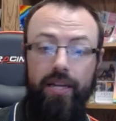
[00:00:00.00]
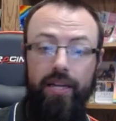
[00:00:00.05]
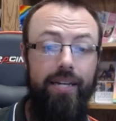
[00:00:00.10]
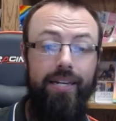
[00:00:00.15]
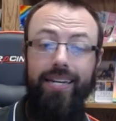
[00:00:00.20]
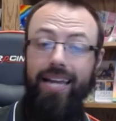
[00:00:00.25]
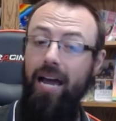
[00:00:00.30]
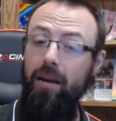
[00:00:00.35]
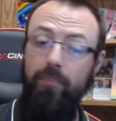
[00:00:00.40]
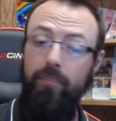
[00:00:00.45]

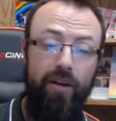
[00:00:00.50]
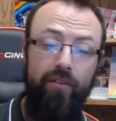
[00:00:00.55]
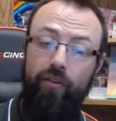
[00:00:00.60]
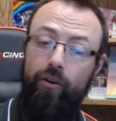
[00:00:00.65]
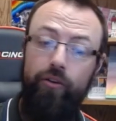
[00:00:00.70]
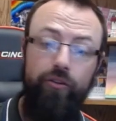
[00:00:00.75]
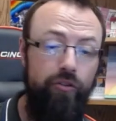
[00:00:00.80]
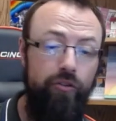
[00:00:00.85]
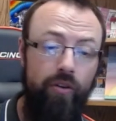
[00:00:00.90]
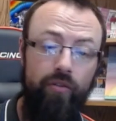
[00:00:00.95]
Not by
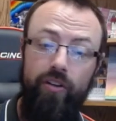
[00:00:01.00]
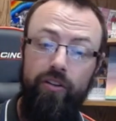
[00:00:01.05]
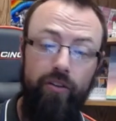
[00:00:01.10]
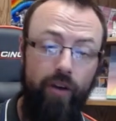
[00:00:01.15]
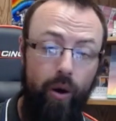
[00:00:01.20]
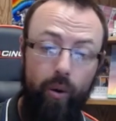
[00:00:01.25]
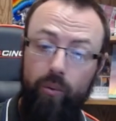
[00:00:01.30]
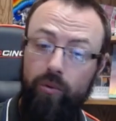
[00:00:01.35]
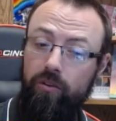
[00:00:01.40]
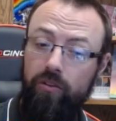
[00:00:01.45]
virtue of its
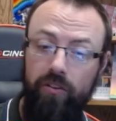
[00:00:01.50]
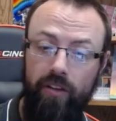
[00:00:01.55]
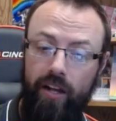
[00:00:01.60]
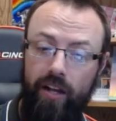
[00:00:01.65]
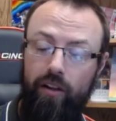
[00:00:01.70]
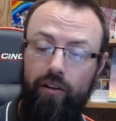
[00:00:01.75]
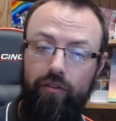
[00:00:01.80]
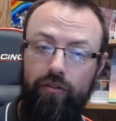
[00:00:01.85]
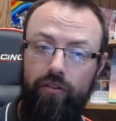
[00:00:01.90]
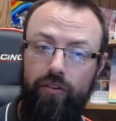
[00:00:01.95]
own
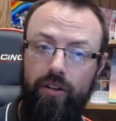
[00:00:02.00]
self,